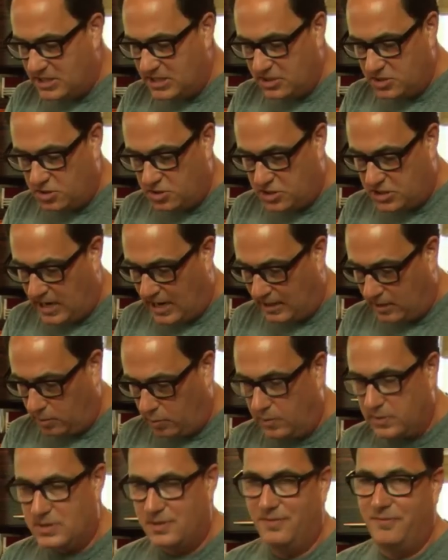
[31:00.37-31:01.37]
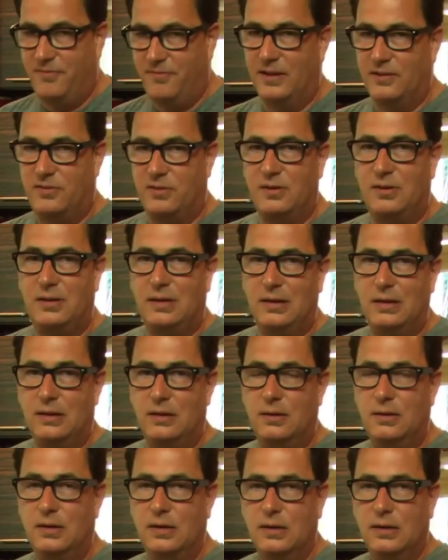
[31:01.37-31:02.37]
Caesar salad was invented
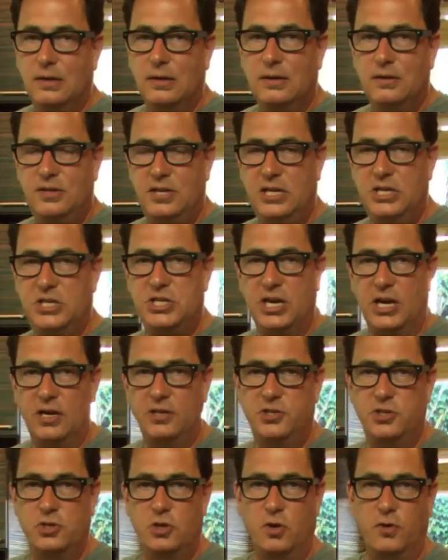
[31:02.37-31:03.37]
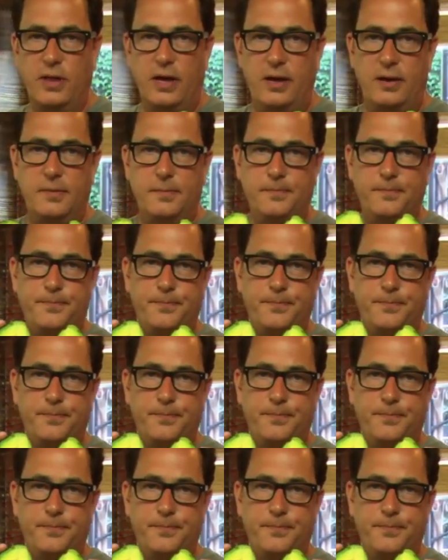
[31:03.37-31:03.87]
in T J. Do you know that?